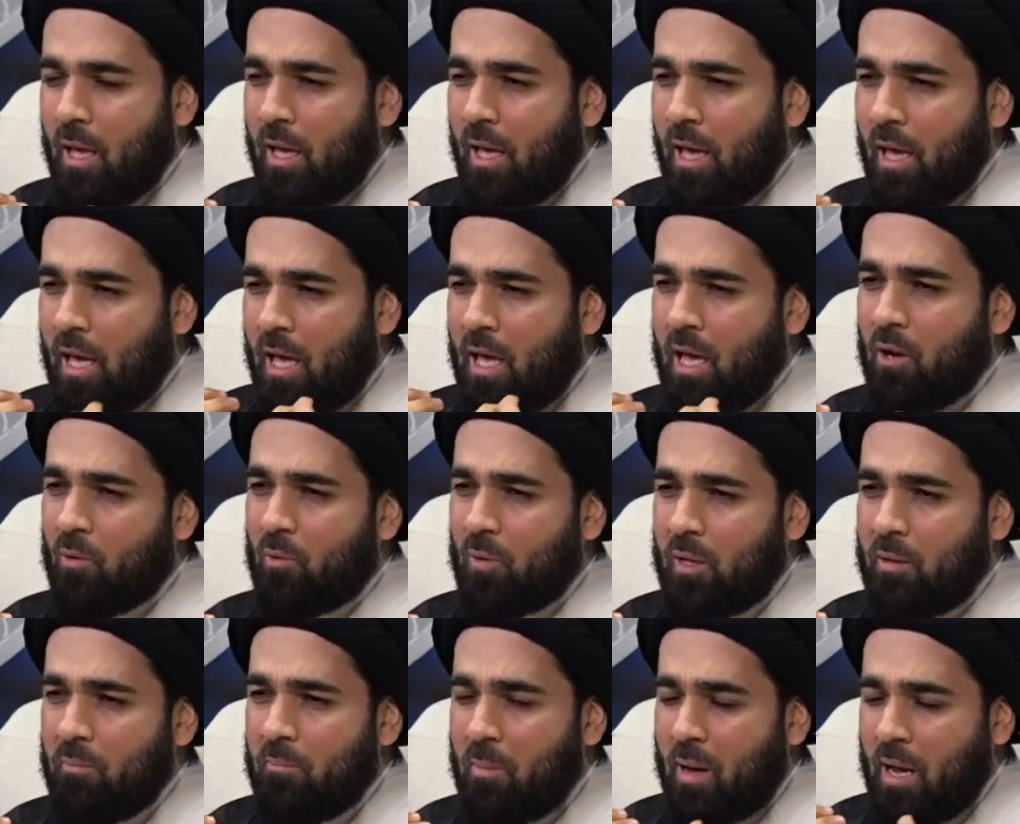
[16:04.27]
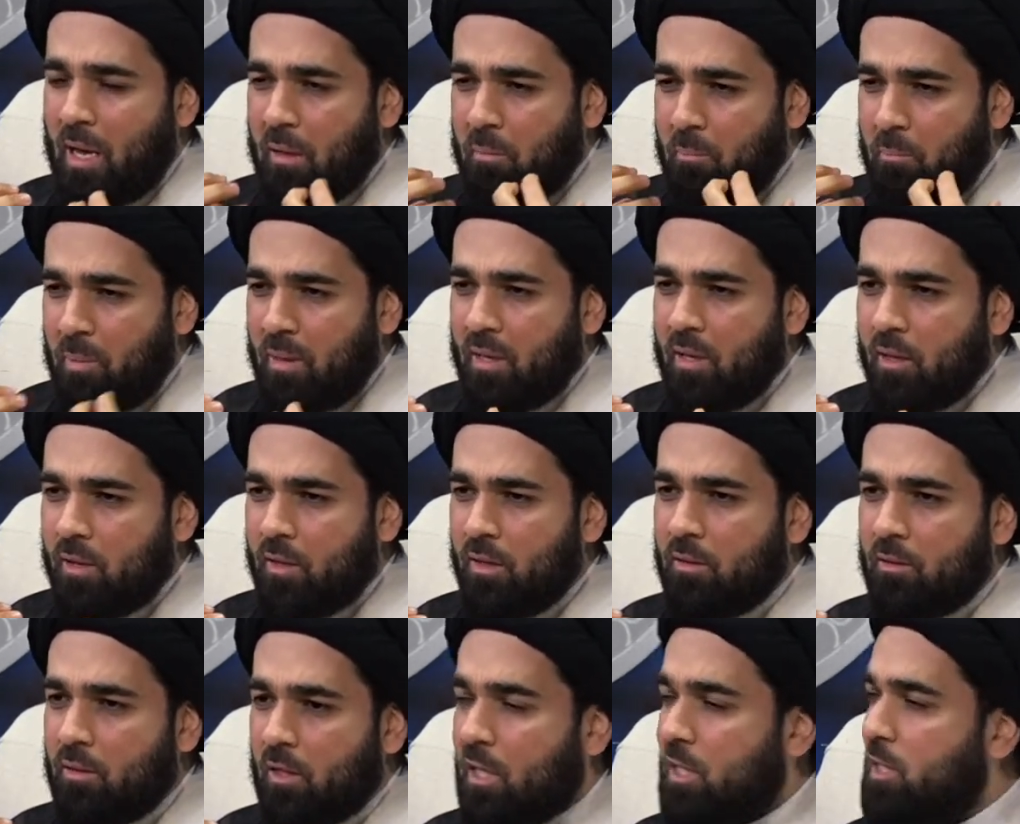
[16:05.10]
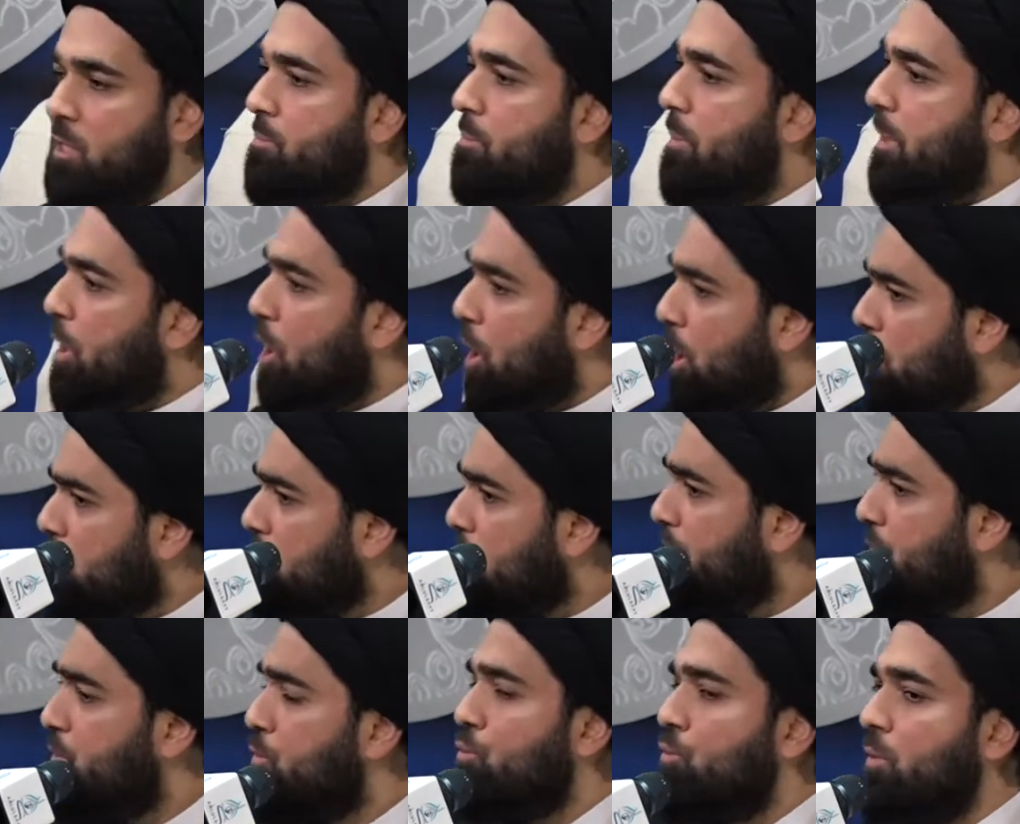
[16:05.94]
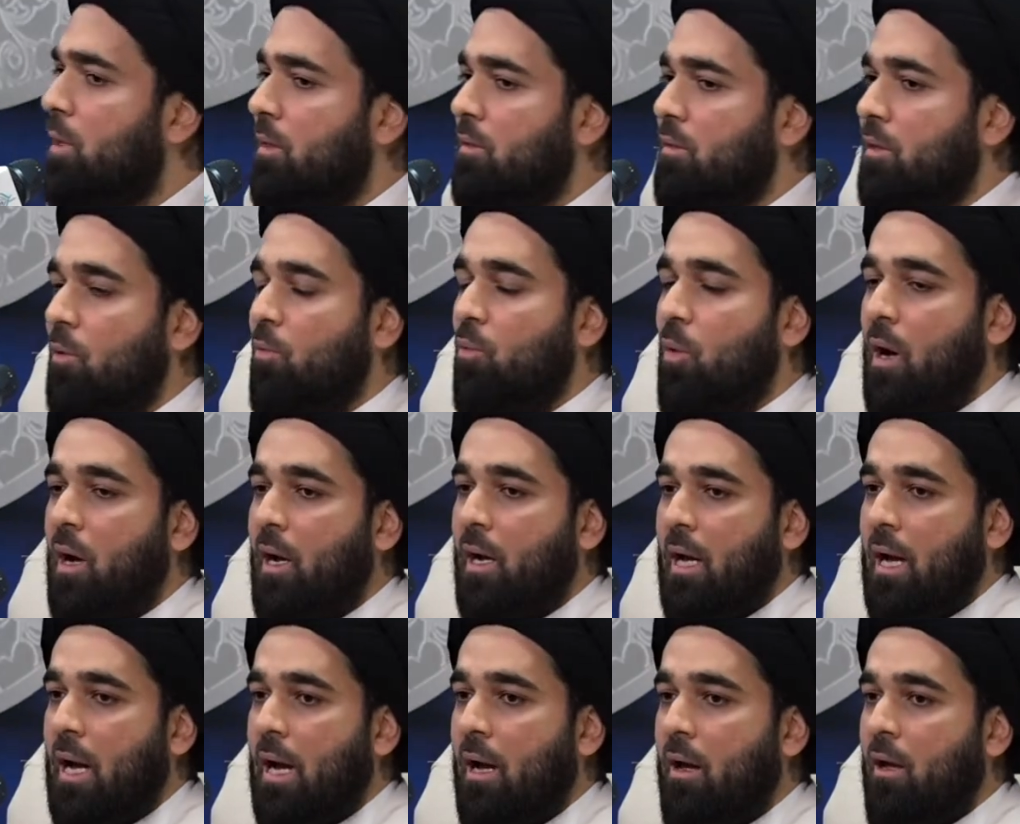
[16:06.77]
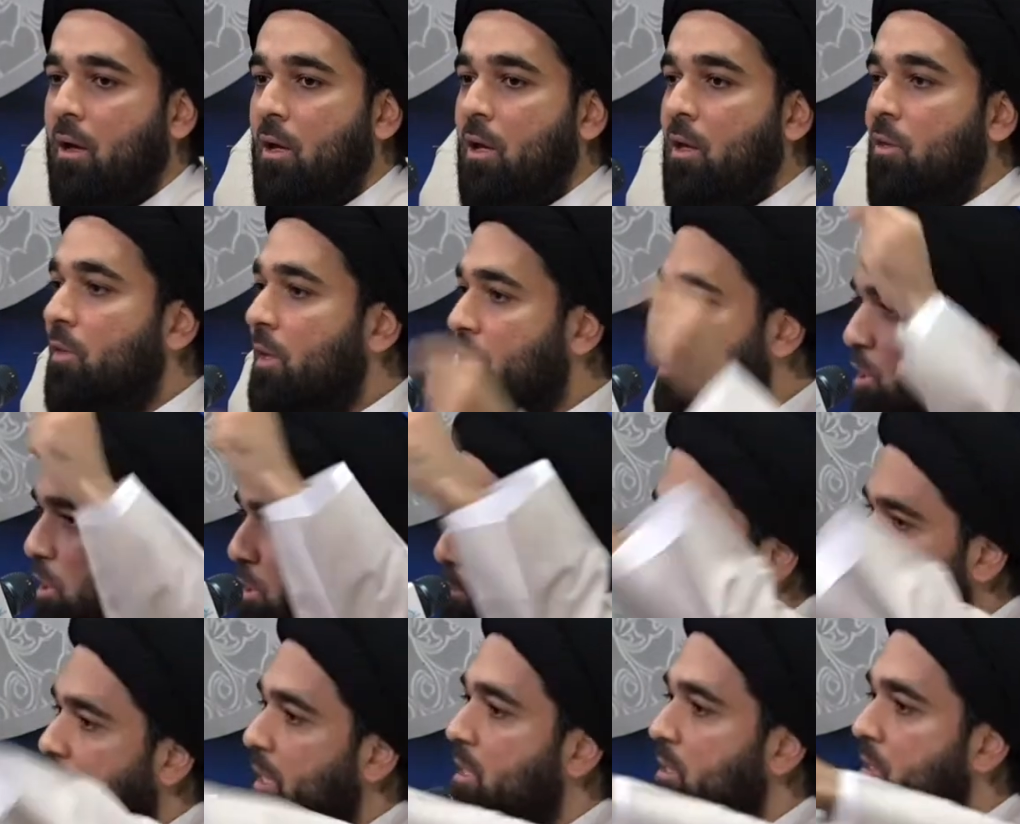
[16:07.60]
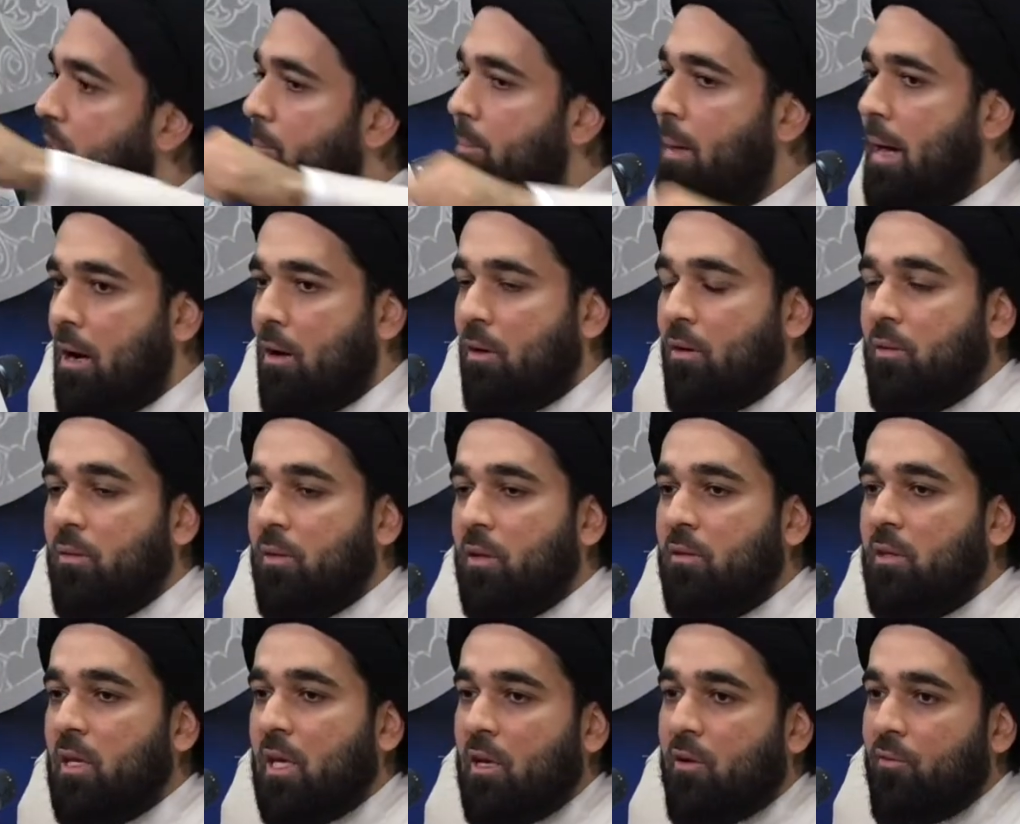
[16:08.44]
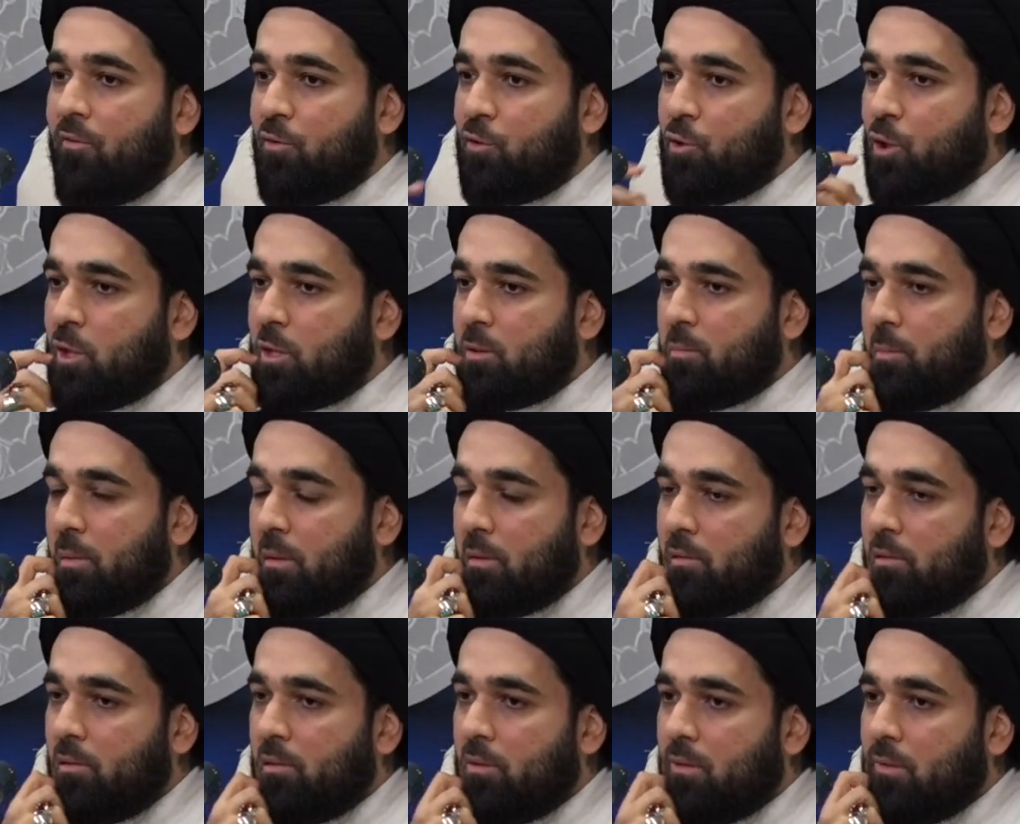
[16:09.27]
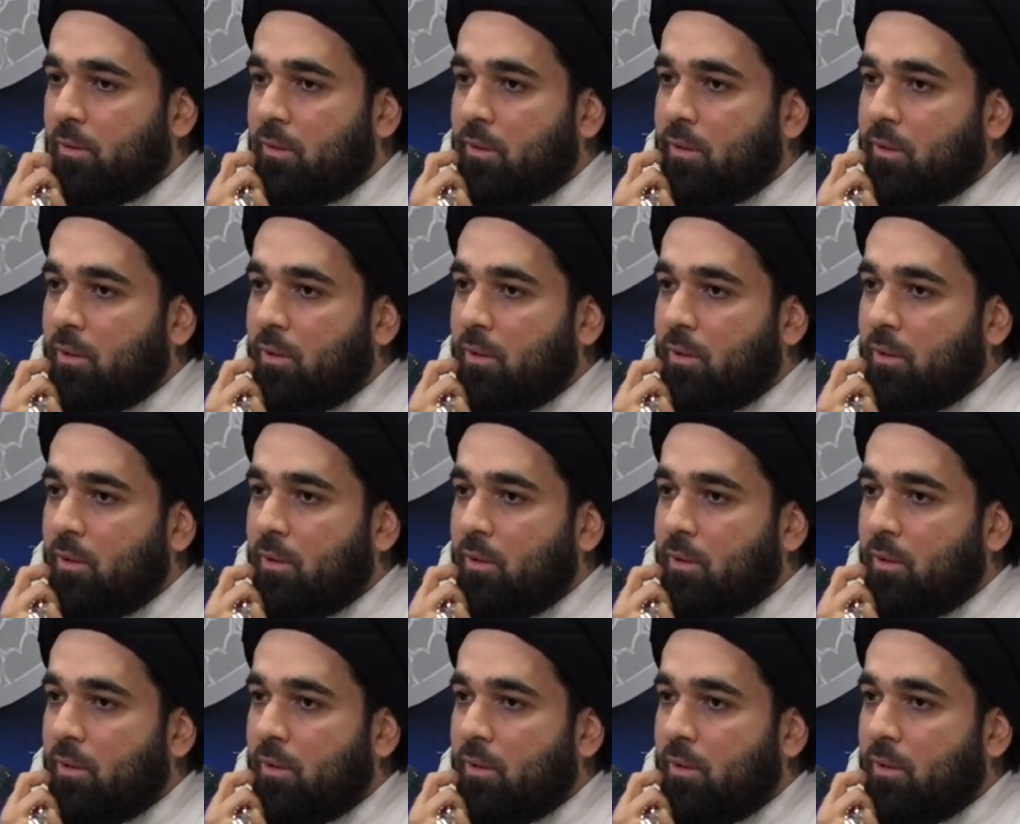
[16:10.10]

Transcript: hair in my beard, is because of Surah Al-Waqi'ah that speaks about the Day of Judgment.